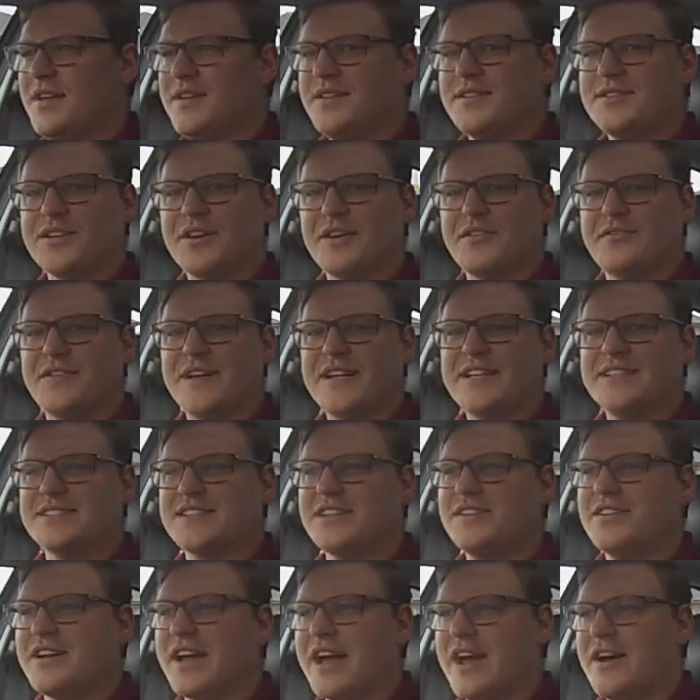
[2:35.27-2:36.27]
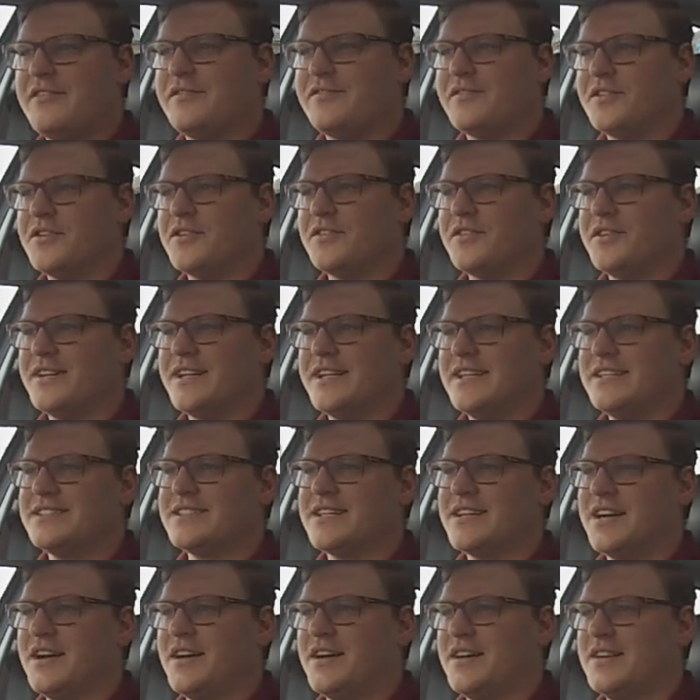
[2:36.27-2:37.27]
So things to look out for on these
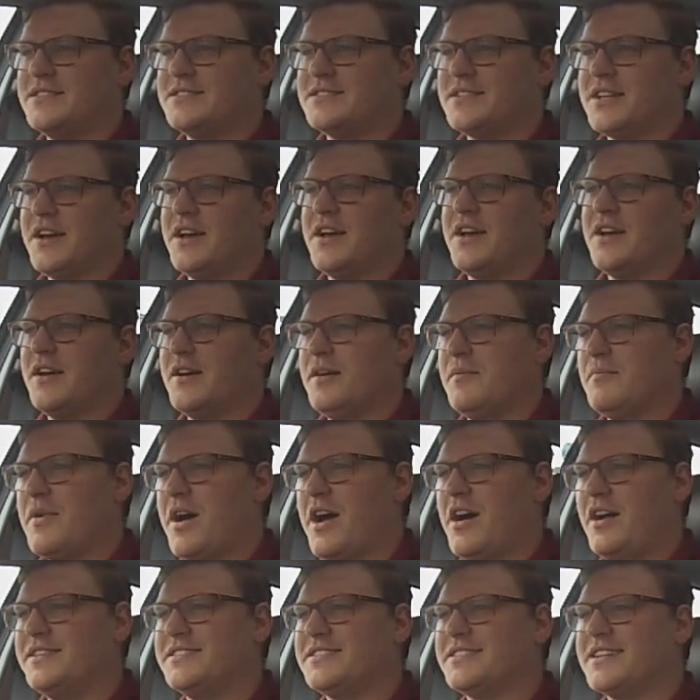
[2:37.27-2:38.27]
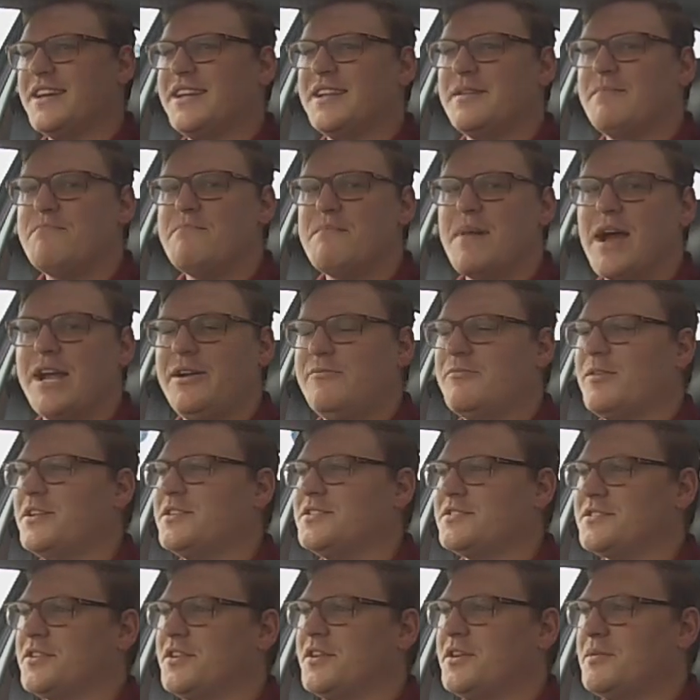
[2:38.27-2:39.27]
cars, I'd say the main
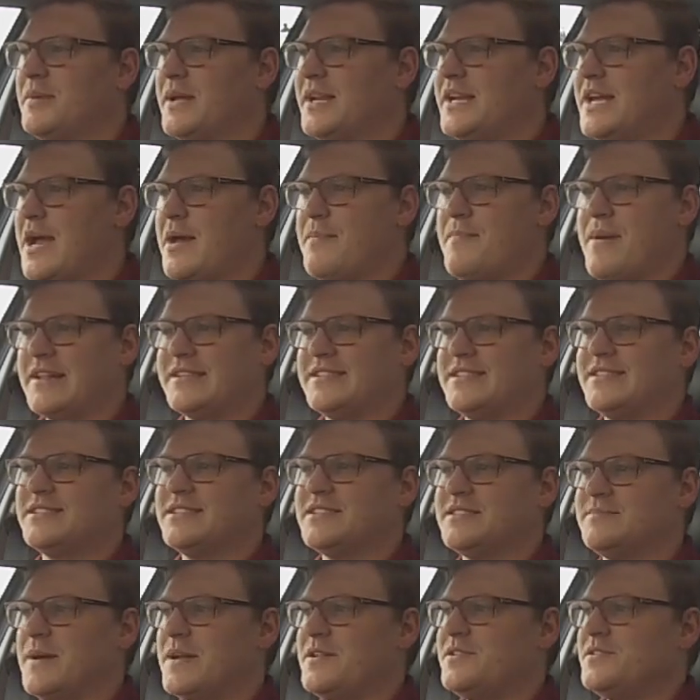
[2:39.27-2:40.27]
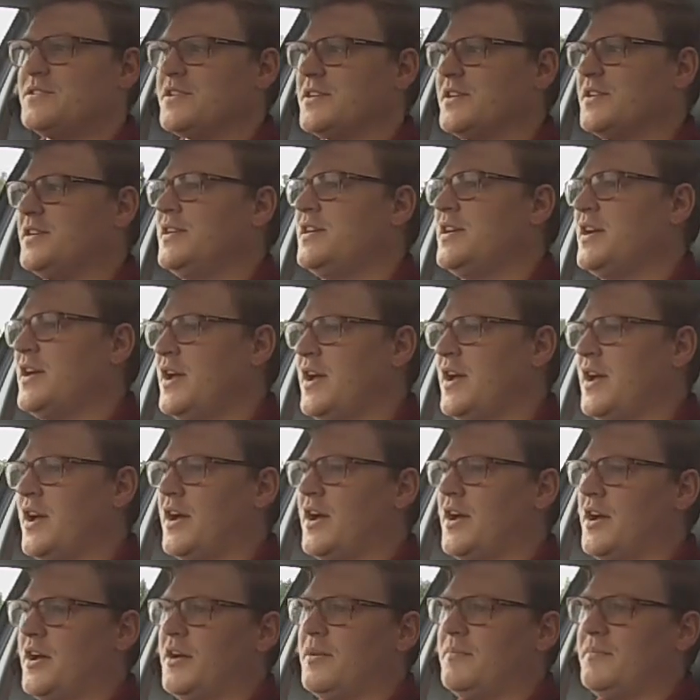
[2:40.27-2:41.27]
one's got to be the airmatic suspension.
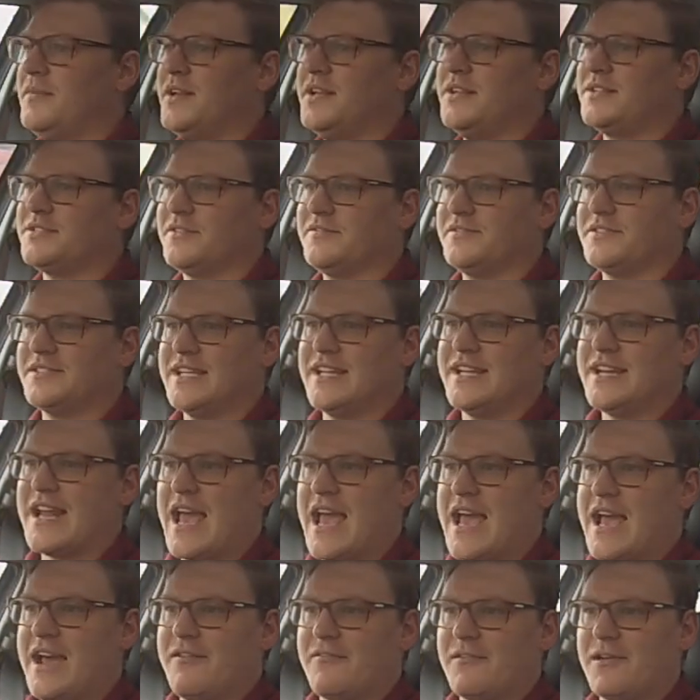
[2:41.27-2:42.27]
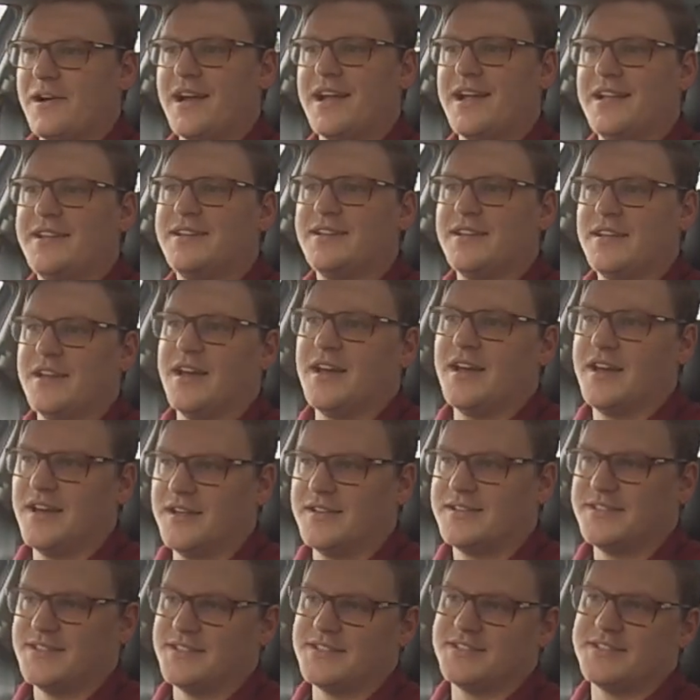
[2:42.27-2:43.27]
It's obviously an air ride
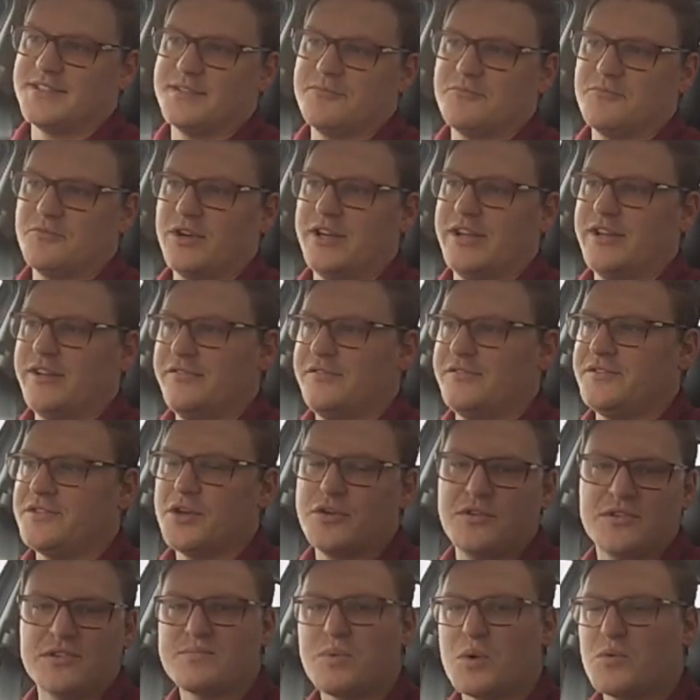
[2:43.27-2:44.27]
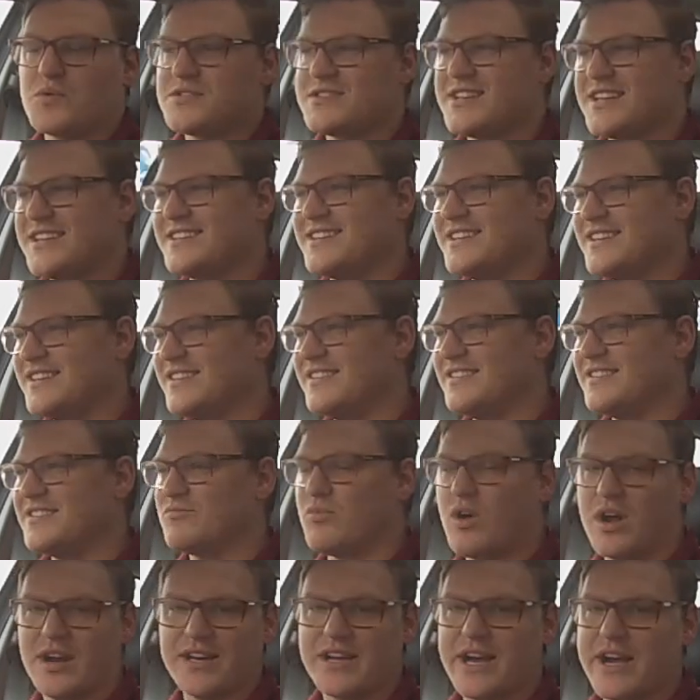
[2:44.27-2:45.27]
system with 2 sport settings,
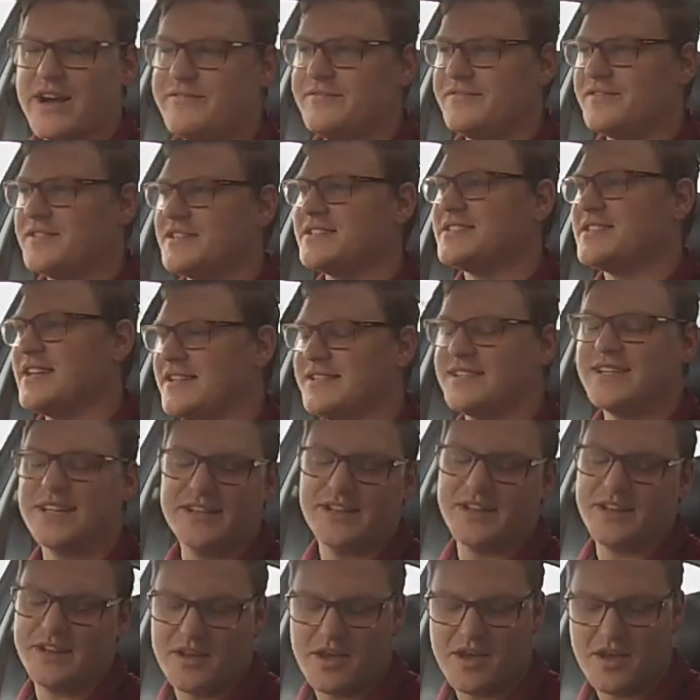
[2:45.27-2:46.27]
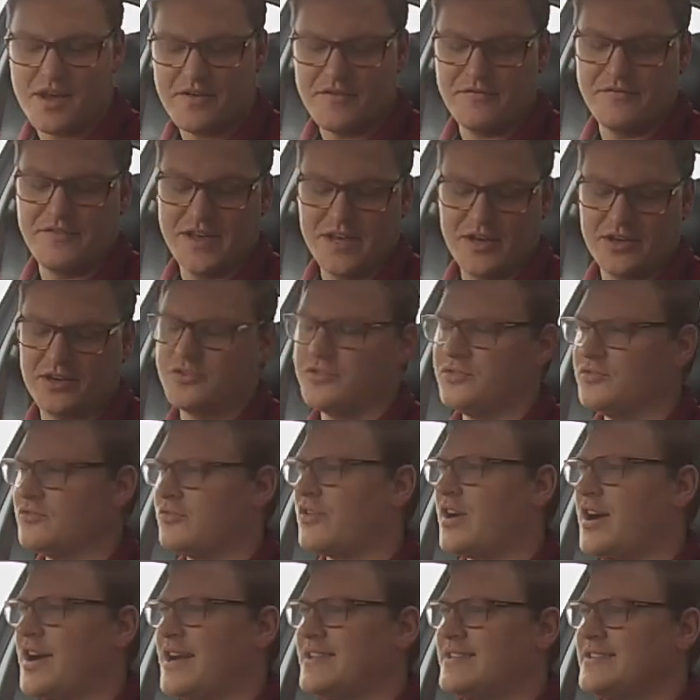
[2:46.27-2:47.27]
1 comfort setting and a vehicle
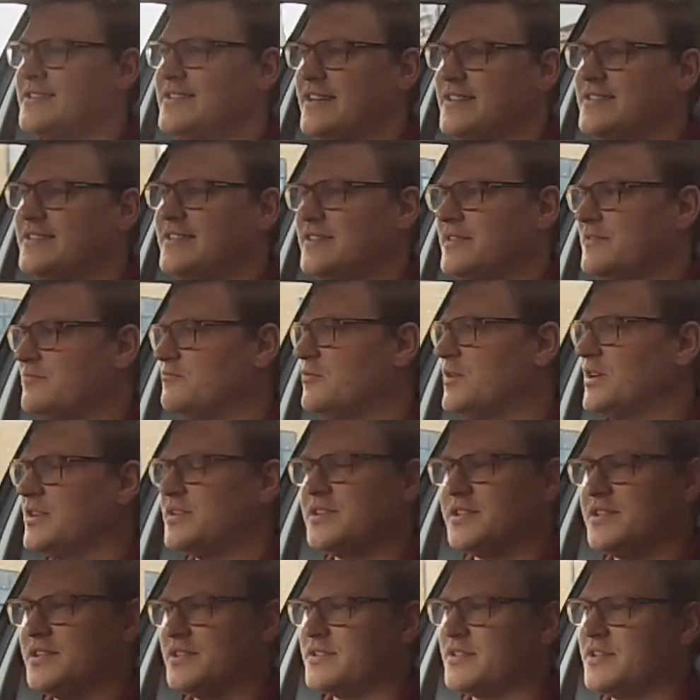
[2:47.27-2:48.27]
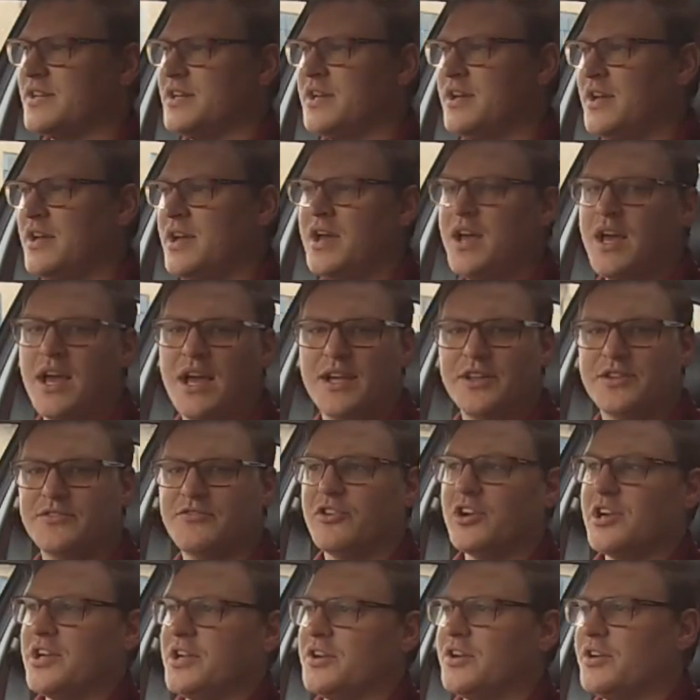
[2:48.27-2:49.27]
rise setting, which is
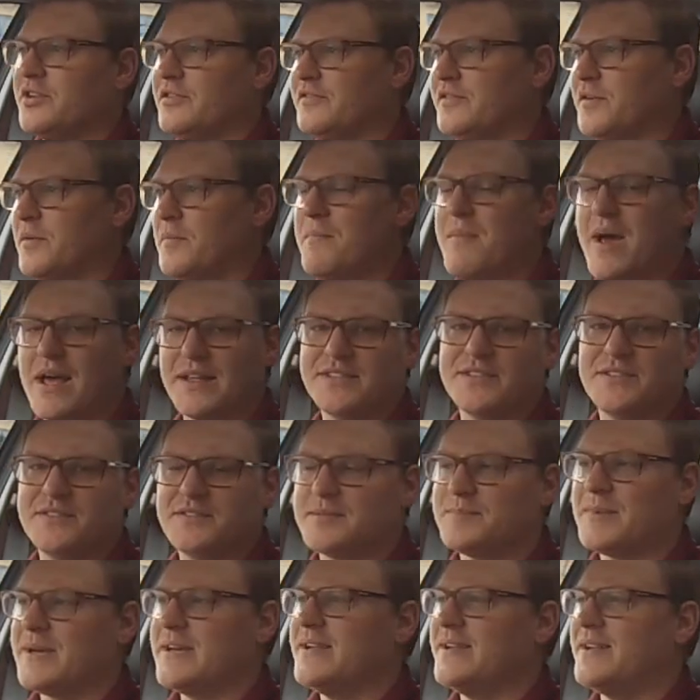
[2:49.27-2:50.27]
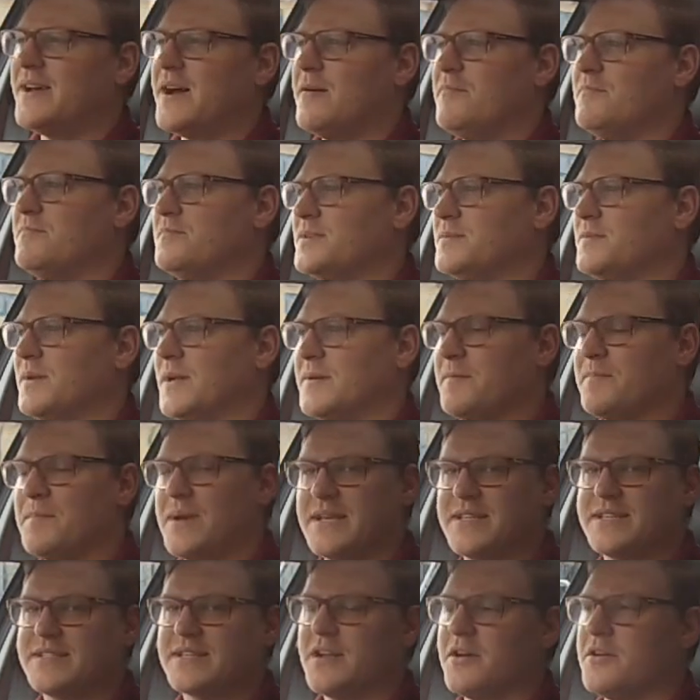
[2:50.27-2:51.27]
really good for massive speed humps like
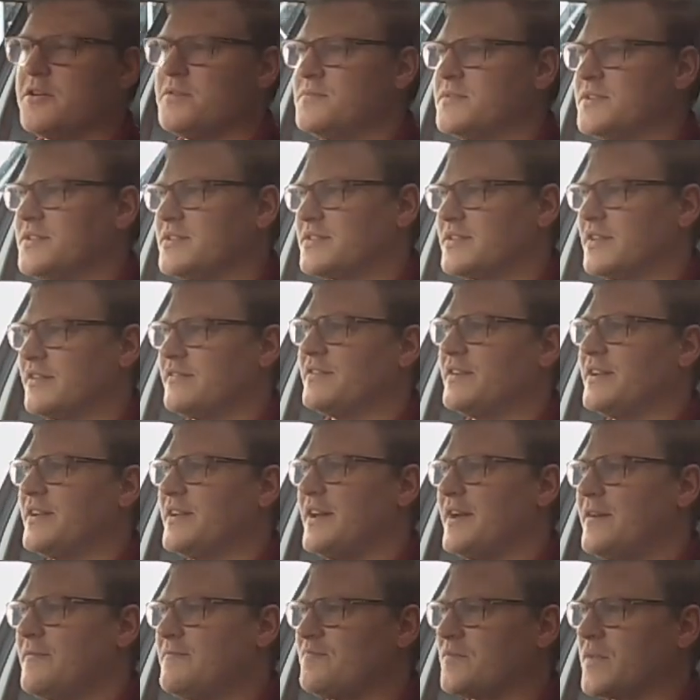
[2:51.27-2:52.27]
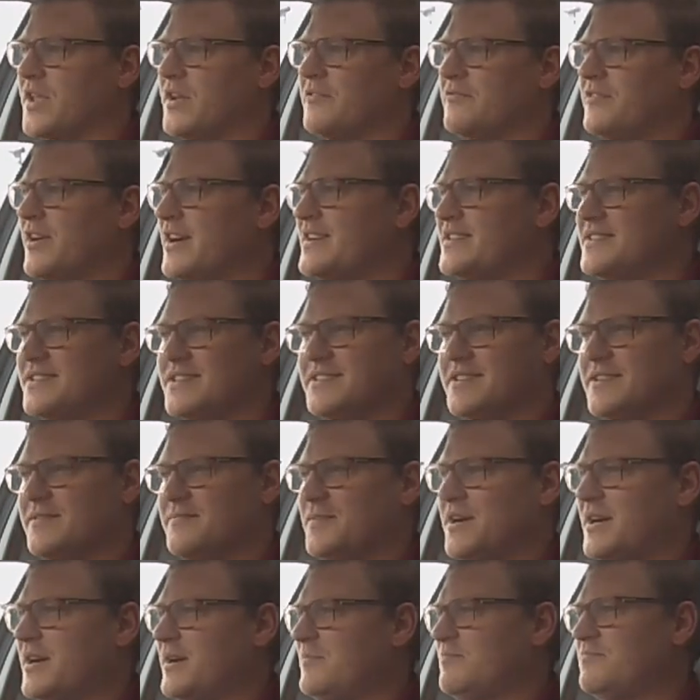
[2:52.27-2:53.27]
big slopes and stuff like that. It raises it
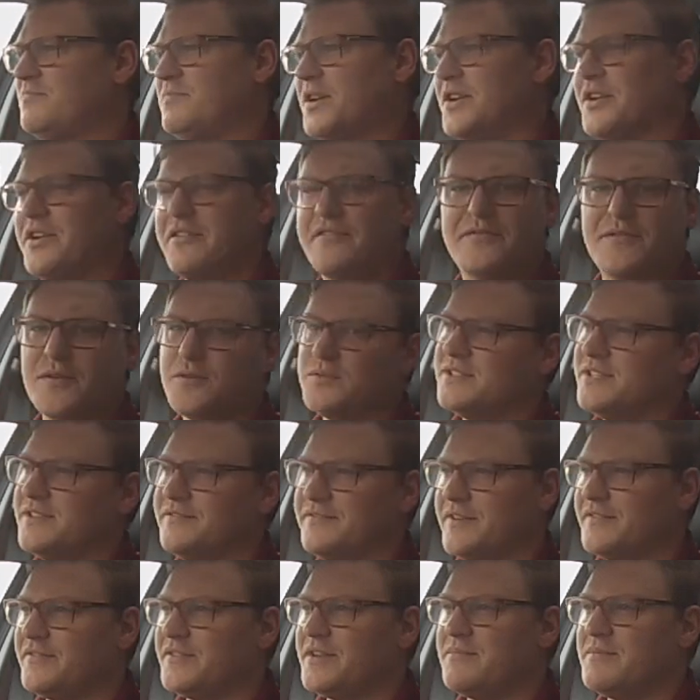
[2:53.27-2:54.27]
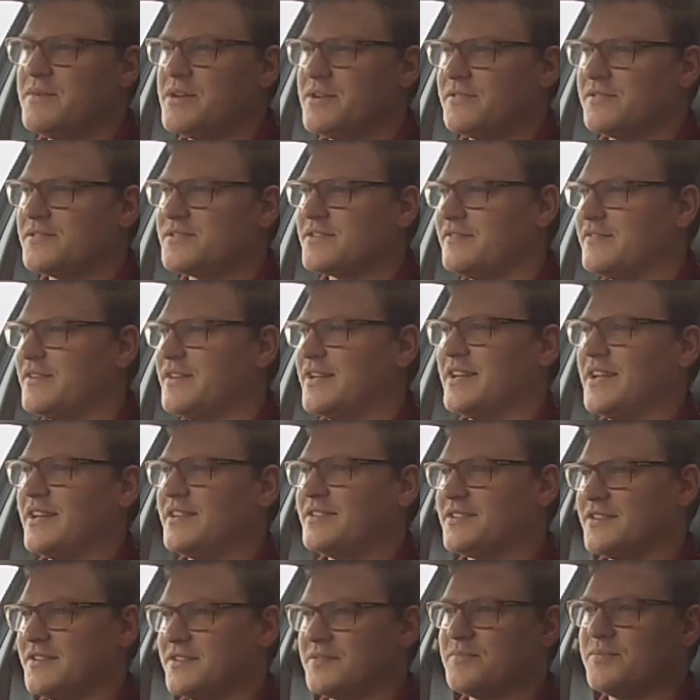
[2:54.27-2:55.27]
by, I don't know, 40-50 mil or something like
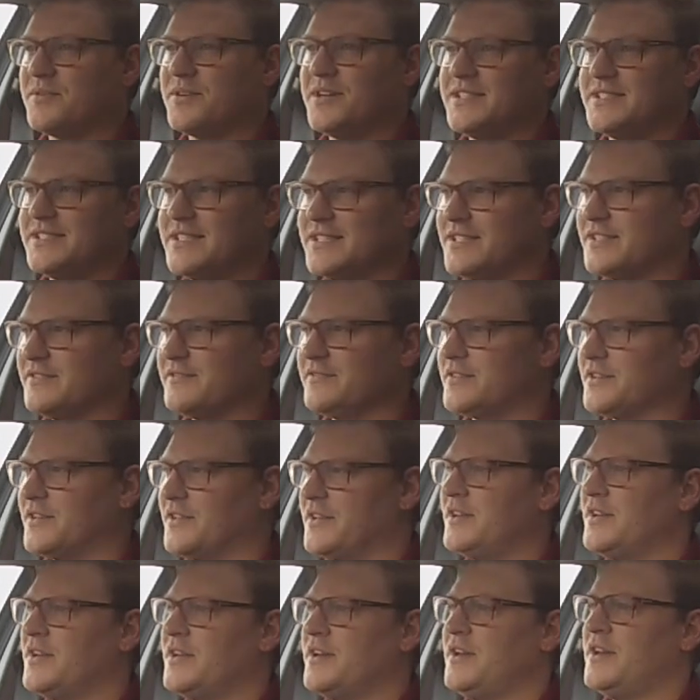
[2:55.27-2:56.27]
that, so it's pretty significant.